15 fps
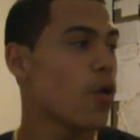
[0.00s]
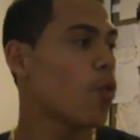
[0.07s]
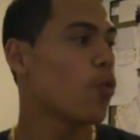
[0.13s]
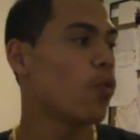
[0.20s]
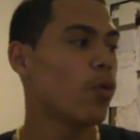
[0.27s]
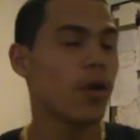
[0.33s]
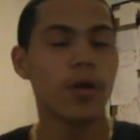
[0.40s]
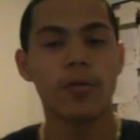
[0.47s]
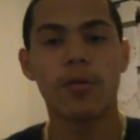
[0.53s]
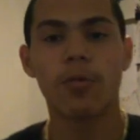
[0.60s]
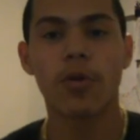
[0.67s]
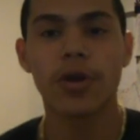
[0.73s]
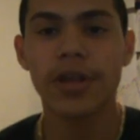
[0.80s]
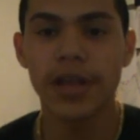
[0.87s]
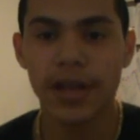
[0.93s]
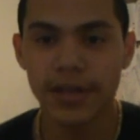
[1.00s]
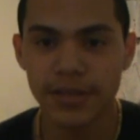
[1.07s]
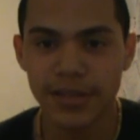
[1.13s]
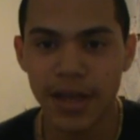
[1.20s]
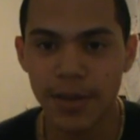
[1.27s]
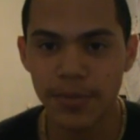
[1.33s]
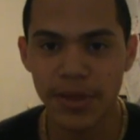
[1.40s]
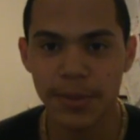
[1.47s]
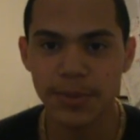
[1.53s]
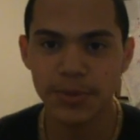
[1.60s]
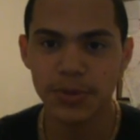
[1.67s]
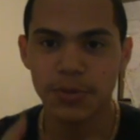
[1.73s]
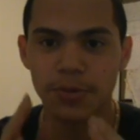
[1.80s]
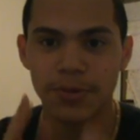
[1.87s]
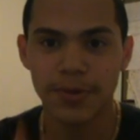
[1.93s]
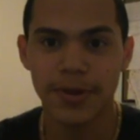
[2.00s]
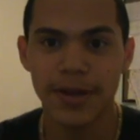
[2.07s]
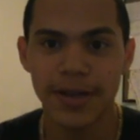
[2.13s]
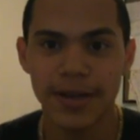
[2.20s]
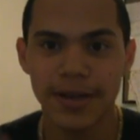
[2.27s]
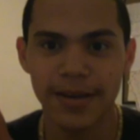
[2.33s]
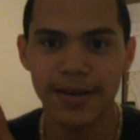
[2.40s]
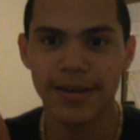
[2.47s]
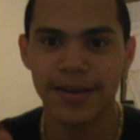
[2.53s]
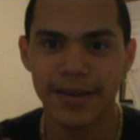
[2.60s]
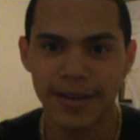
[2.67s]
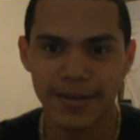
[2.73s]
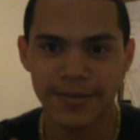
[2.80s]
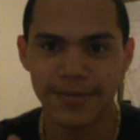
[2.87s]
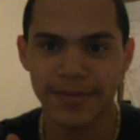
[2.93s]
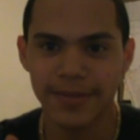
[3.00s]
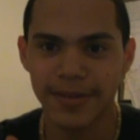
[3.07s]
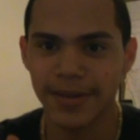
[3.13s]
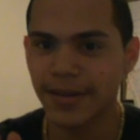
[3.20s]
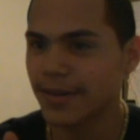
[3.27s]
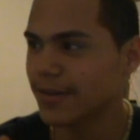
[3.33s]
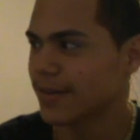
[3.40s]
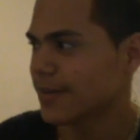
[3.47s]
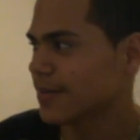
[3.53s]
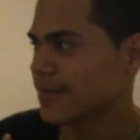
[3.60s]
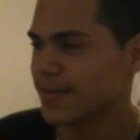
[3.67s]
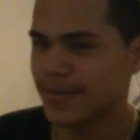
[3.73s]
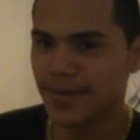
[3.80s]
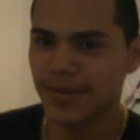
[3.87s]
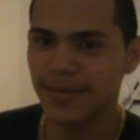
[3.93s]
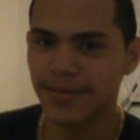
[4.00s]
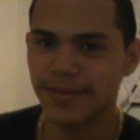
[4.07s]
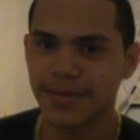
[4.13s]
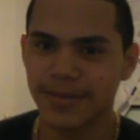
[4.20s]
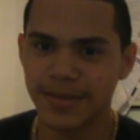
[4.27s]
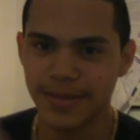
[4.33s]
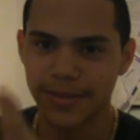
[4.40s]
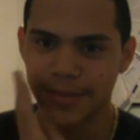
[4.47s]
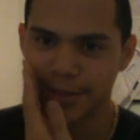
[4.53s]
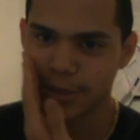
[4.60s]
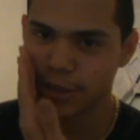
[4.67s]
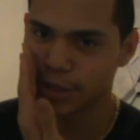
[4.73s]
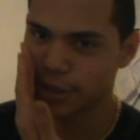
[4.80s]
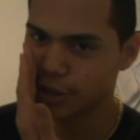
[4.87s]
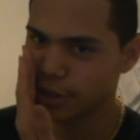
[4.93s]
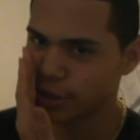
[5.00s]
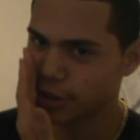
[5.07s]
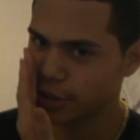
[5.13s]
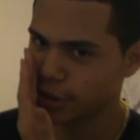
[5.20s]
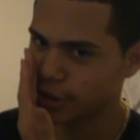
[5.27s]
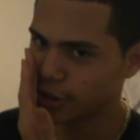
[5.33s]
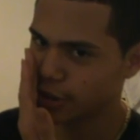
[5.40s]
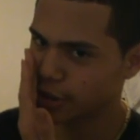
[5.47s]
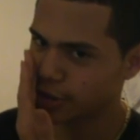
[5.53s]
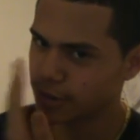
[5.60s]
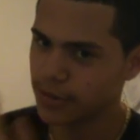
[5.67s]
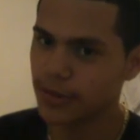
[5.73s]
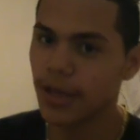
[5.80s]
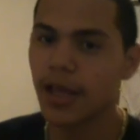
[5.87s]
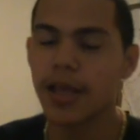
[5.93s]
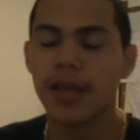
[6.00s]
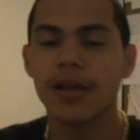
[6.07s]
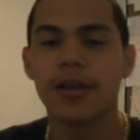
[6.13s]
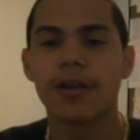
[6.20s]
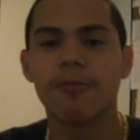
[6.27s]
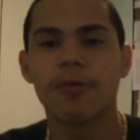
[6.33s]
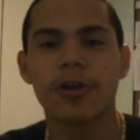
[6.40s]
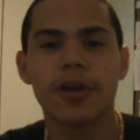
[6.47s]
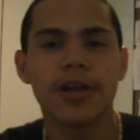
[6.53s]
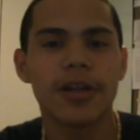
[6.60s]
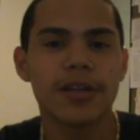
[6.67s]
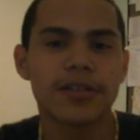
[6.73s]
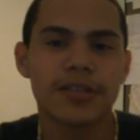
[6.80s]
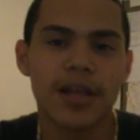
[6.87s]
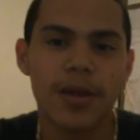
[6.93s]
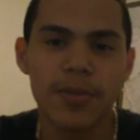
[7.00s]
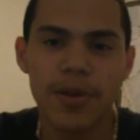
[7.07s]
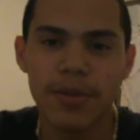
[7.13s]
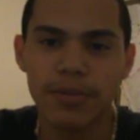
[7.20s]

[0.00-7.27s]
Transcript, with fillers: Ooh, we're working on a zombie episode right now. Right um, now, you know, shh working on the zombie